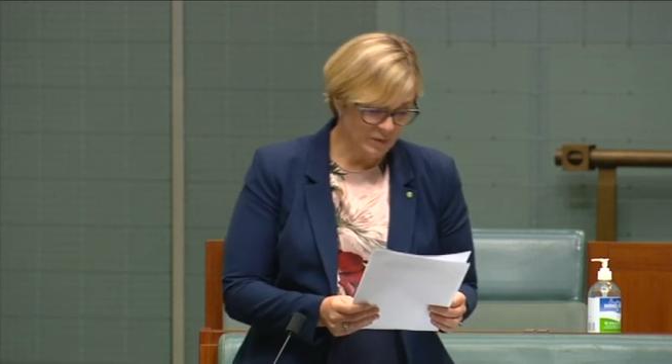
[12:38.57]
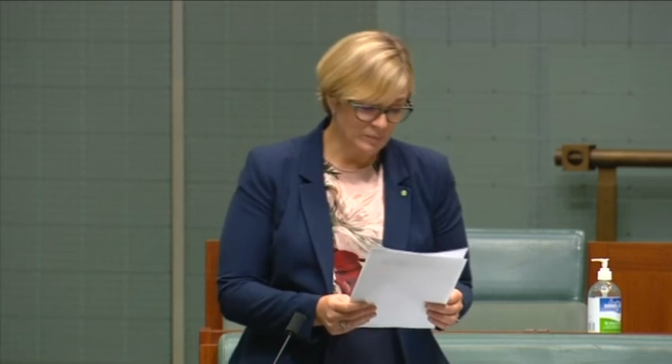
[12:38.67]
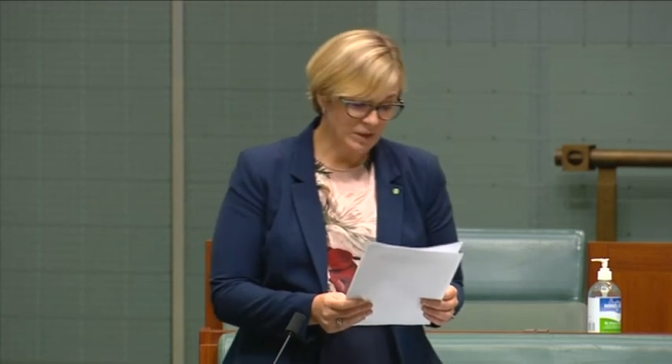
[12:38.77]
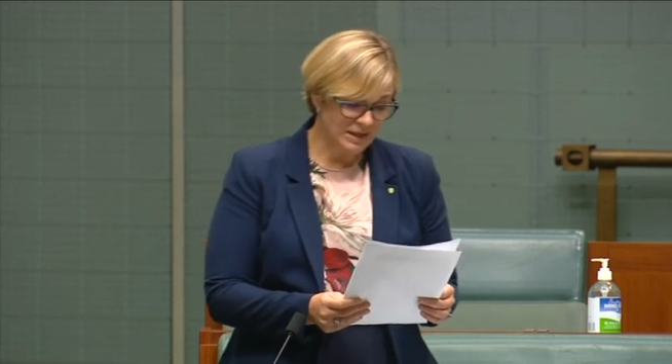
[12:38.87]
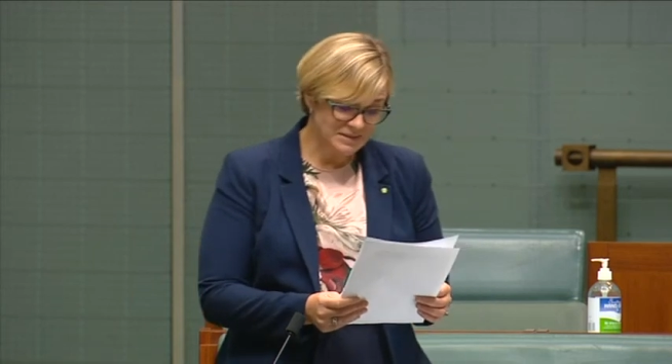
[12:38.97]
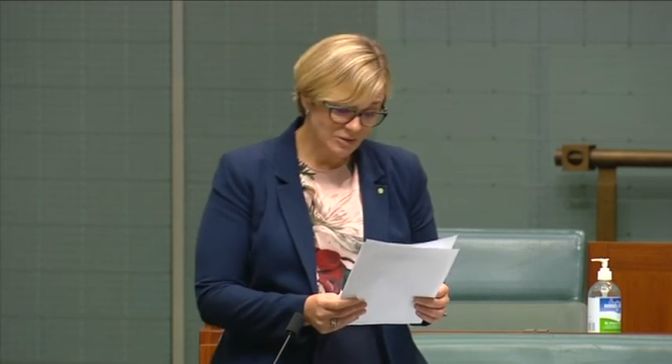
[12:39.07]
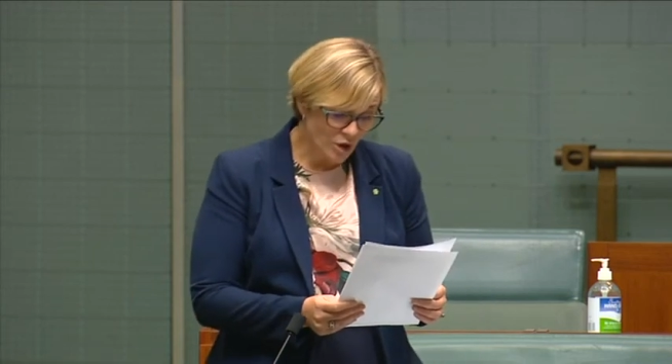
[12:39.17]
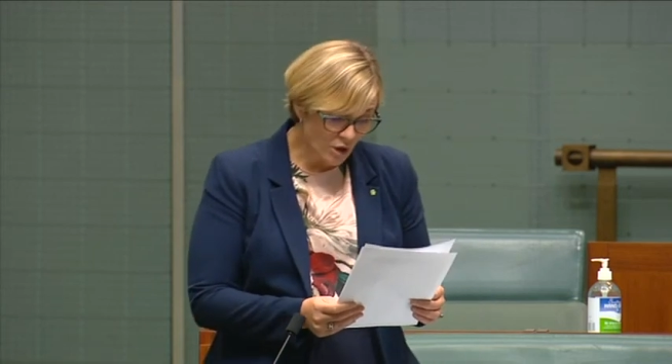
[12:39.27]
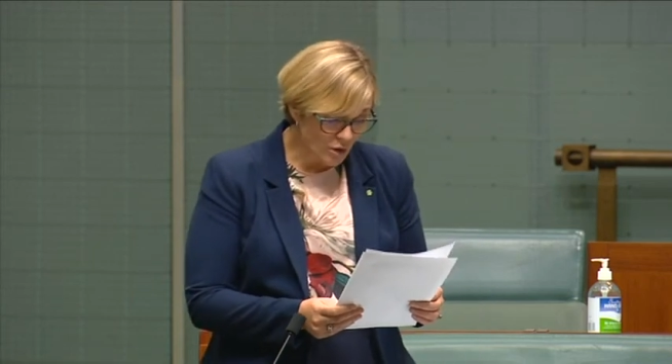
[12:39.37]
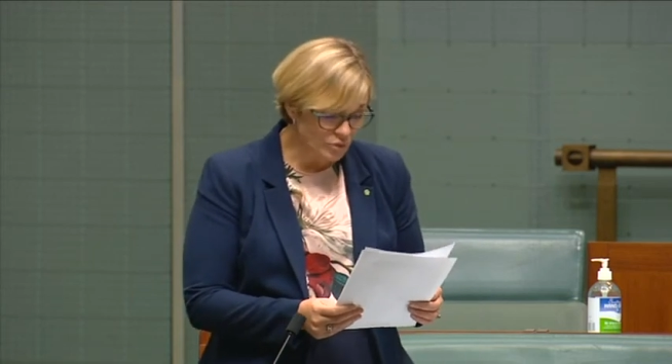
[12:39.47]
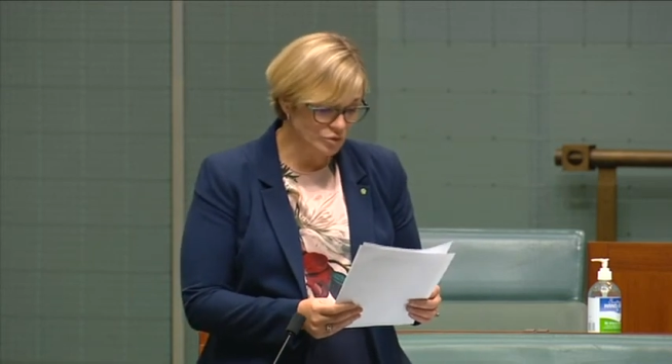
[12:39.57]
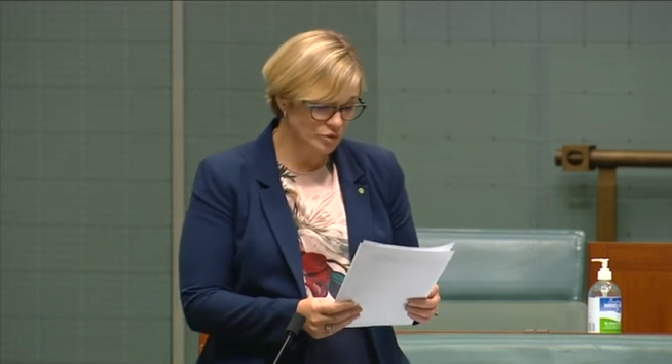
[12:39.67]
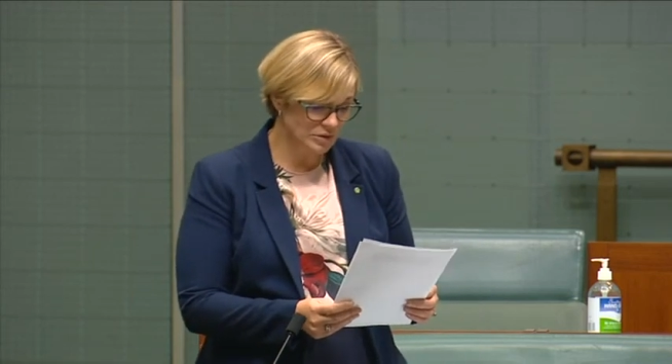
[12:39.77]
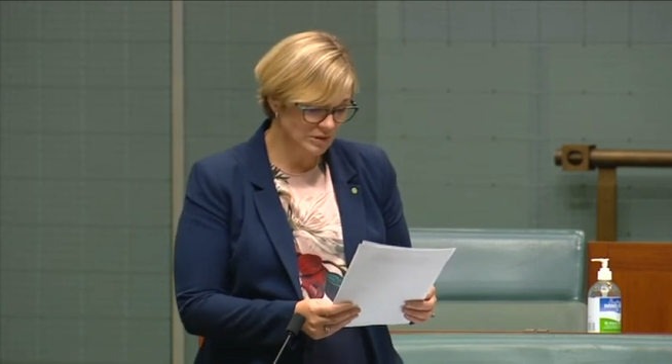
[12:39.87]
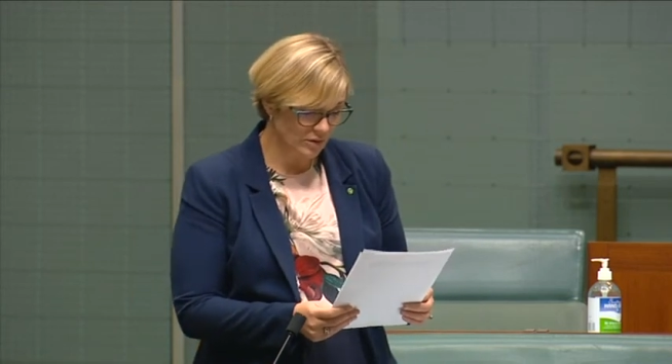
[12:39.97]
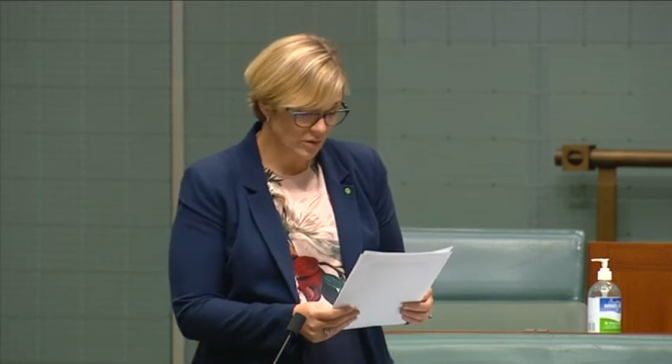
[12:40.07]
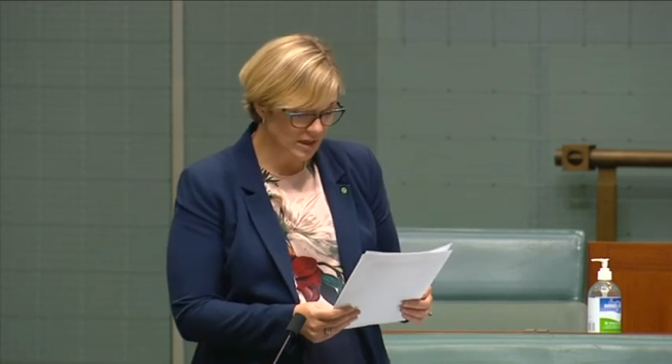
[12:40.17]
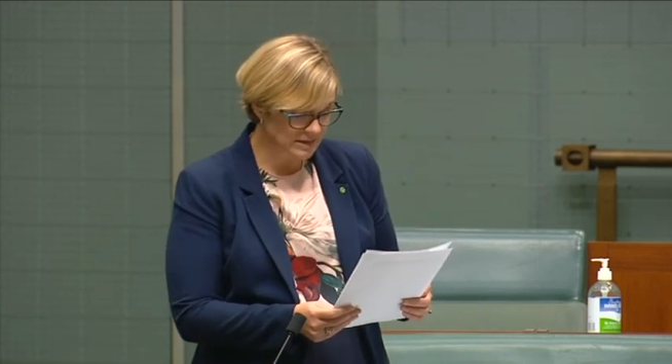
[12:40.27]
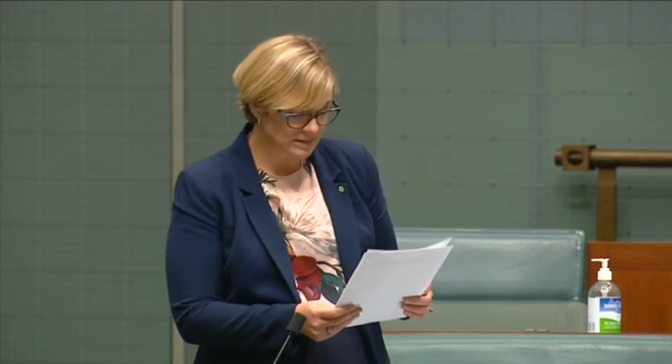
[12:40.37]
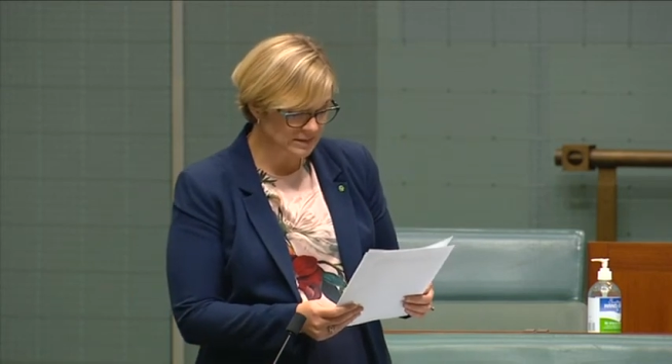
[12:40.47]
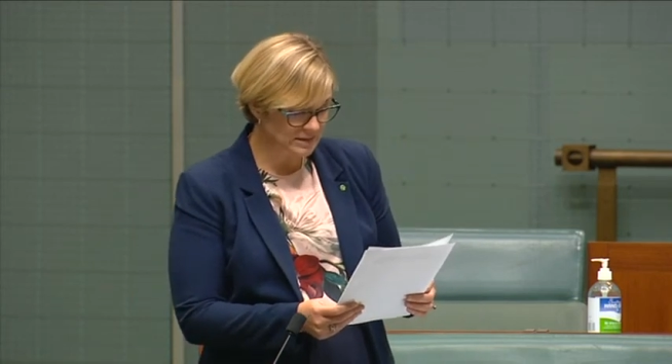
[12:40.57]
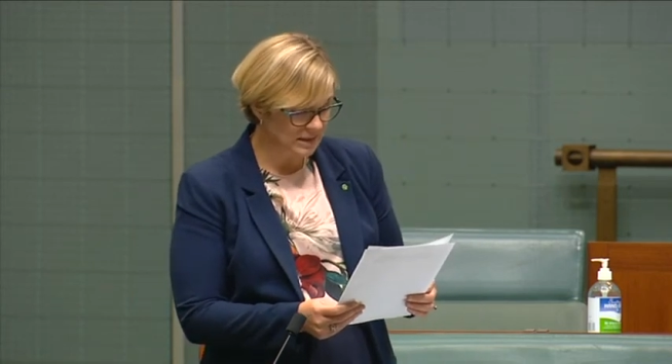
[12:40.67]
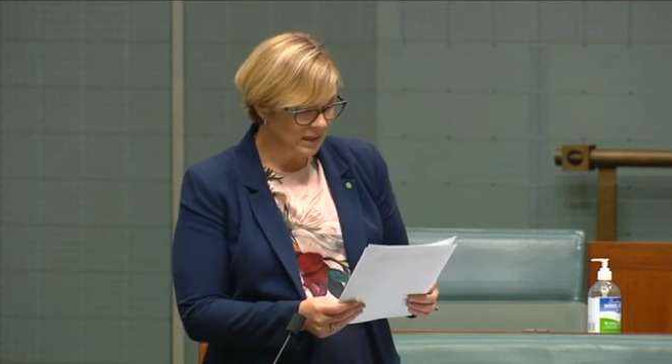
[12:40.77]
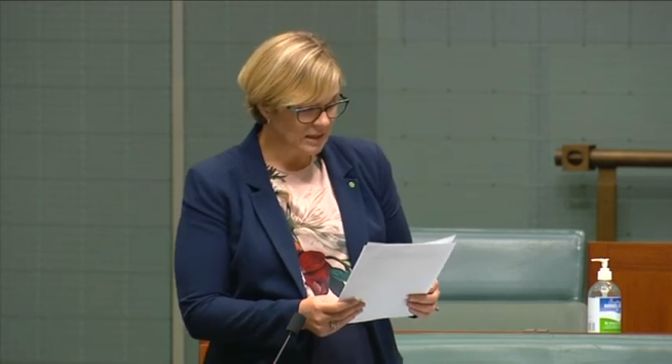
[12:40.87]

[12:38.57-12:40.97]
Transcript: been placed on hold due to the crisis,